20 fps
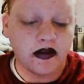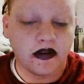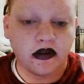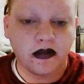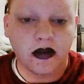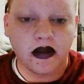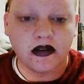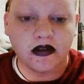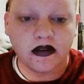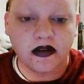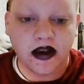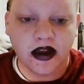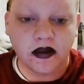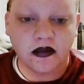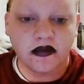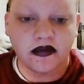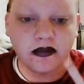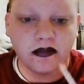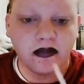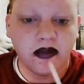It's been the
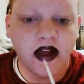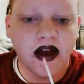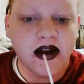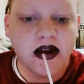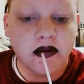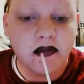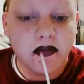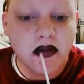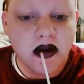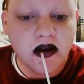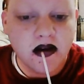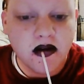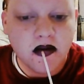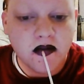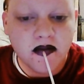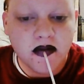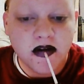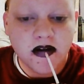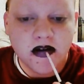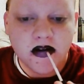same with black and pink
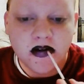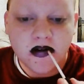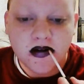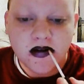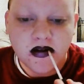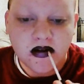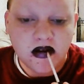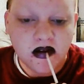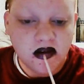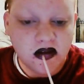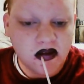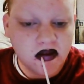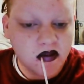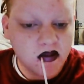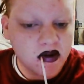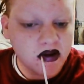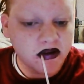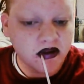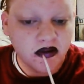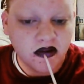
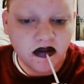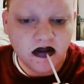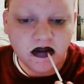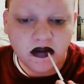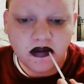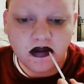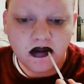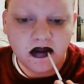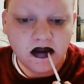for months.